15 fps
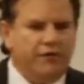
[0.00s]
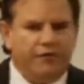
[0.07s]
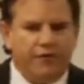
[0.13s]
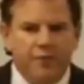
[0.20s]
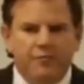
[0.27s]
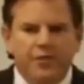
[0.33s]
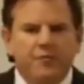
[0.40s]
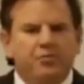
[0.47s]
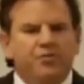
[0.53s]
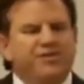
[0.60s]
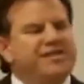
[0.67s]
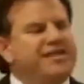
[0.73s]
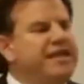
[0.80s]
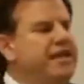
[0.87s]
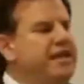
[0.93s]
from people
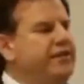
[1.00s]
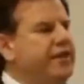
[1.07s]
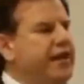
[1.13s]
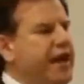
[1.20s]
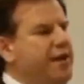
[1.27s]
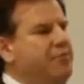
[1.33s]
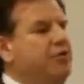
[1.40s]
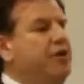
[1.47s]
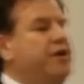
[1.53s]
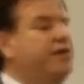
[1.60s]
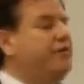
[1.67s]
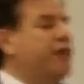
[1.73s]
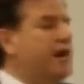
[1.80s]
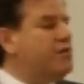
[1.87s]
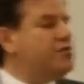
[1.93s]
seeing that I
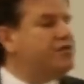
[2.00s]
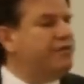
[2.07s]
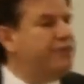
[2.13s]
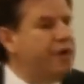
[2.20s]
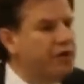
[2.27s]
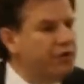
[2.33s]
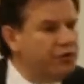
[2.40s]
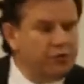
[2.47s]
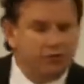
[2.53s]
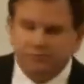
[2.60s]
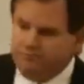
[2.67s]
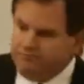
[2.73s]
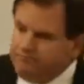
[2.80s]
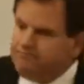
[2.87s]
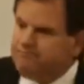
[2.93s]
believed I was a failure.
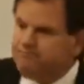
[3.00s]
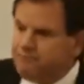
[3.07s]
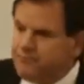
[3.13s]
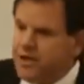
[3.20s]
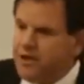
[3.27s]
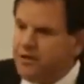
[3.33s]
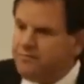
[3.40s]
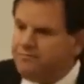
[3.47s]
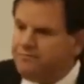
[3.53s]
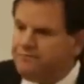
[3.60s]
Okay?